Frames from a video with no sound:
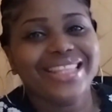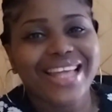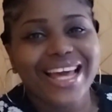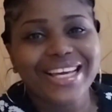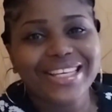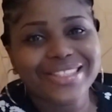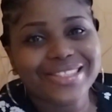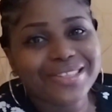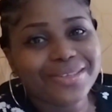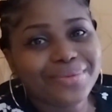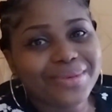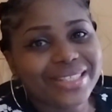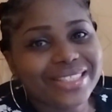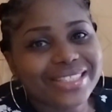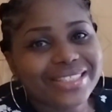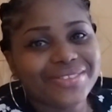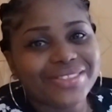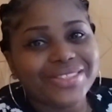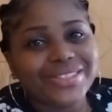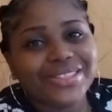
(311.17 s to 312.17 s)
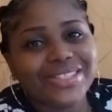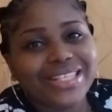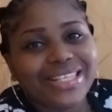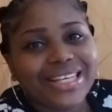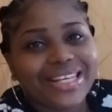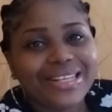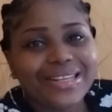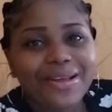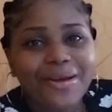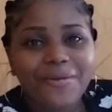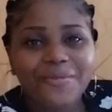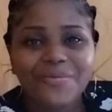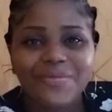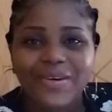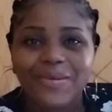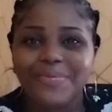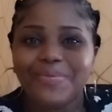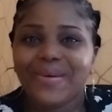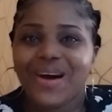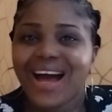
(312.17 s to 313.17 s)
Thank you so much for tuning in. Bye
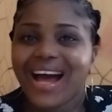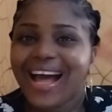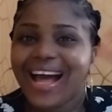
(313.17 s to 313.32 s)
bye.